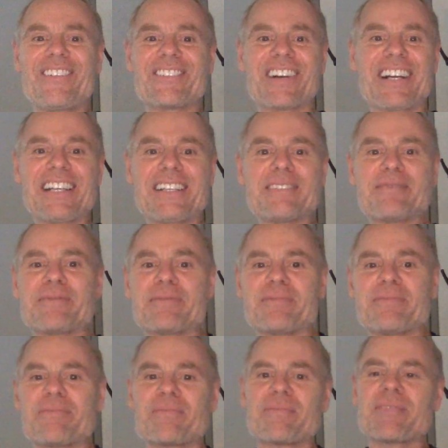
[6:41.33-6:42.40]
Right?
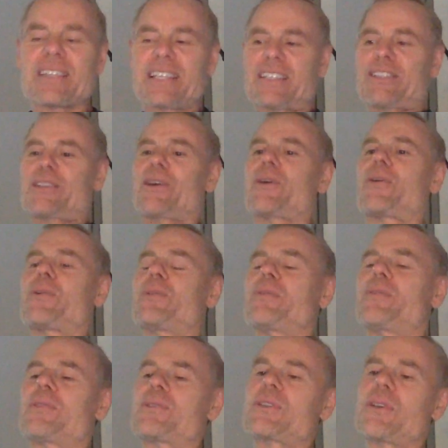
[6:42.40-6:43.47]
So
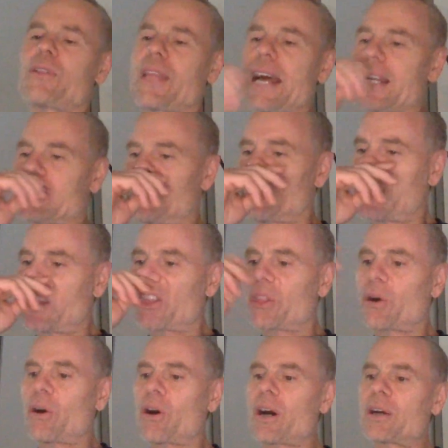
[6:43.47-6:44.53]
that's my
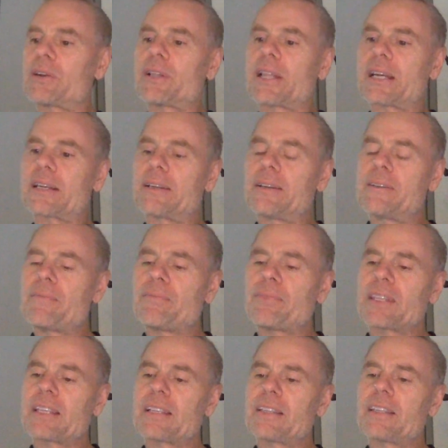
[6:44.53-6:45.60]
thought. Like,
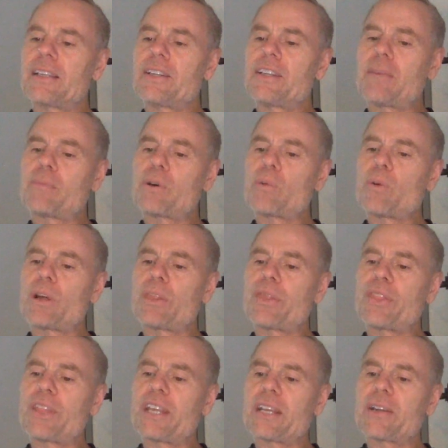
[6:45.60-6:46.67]
the number one
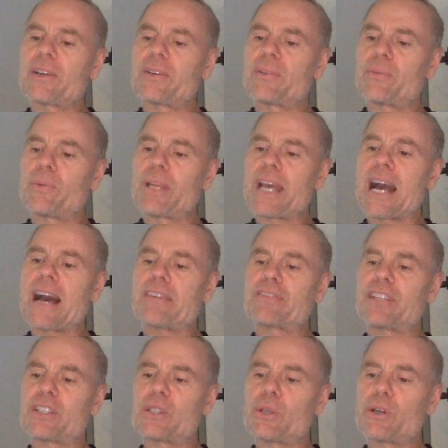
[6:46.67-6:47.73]
thing we have
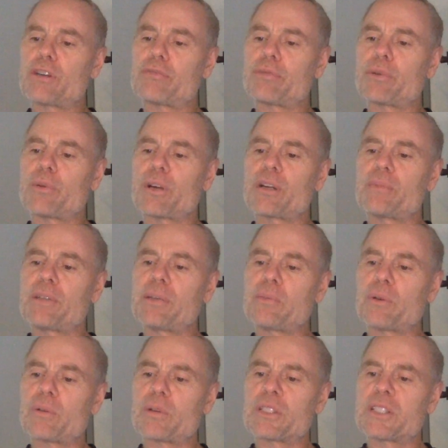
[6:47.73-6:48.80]
to do if we want to be
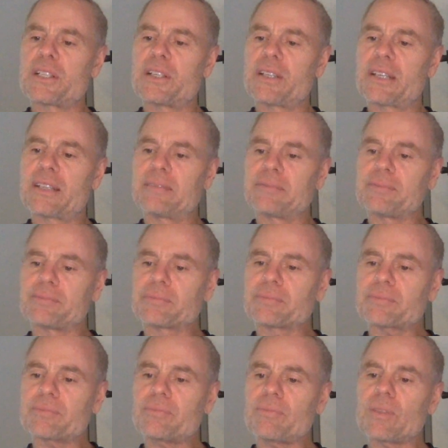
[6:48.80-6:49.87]
more resilient,
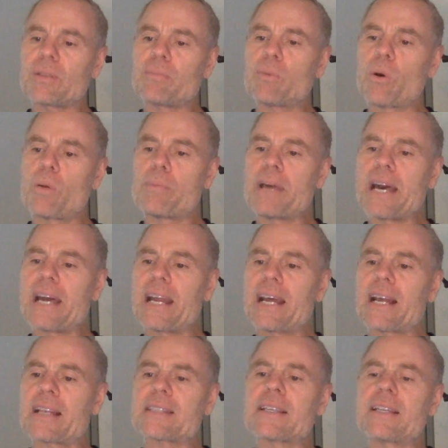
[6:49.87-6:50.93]
more
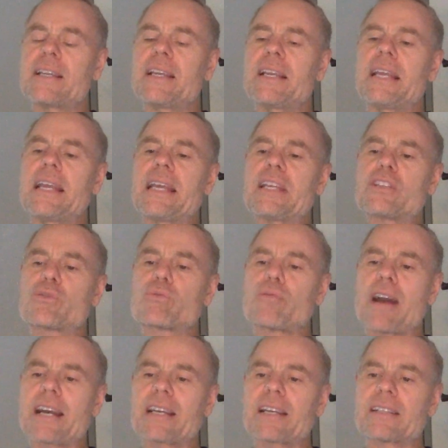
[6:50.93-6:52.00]
badass, is
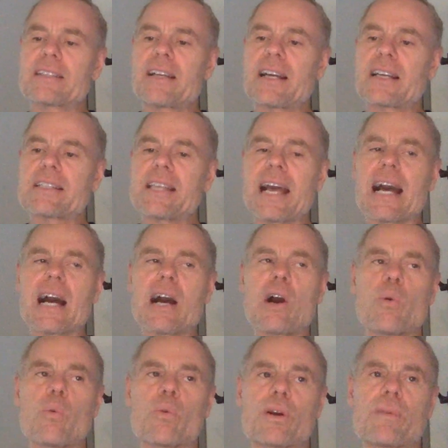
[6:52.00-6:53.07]
recognize
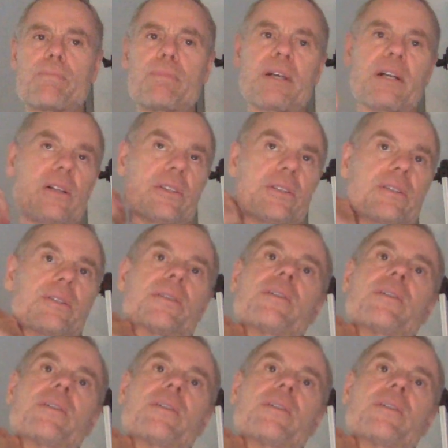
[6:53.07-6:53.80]
how we're built.